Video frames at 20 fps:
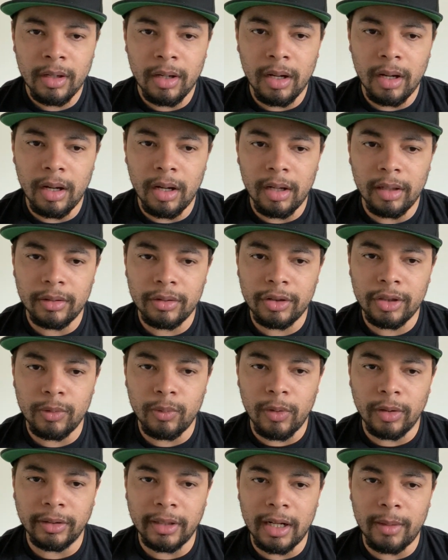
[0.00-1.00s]

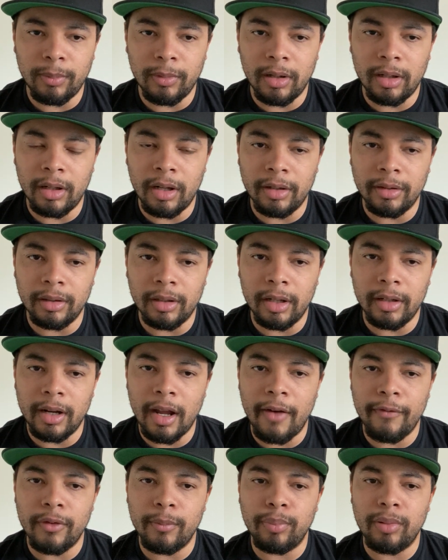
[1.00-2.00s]

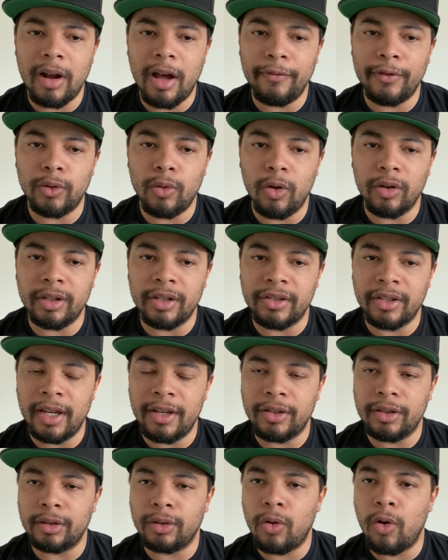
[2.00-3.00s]
non-for-profit
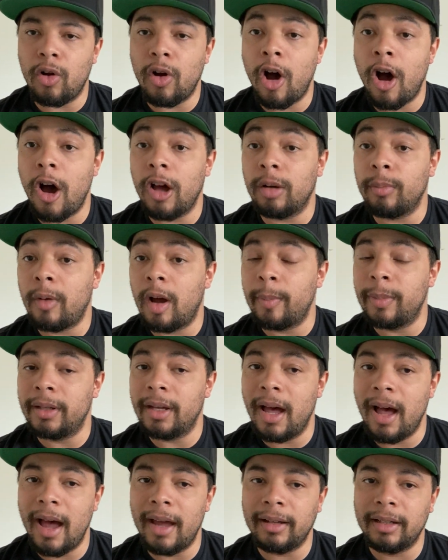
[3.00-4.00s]
organization called Harlem
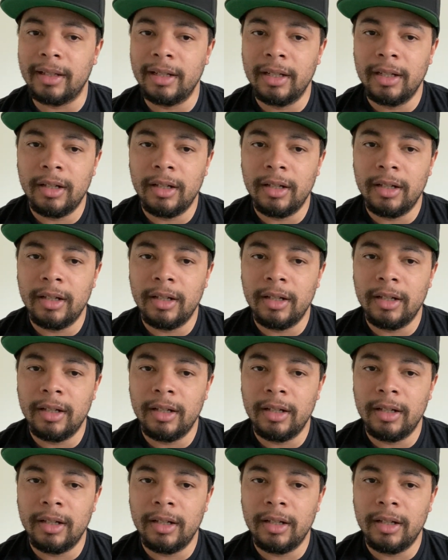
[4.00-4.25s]
RBI,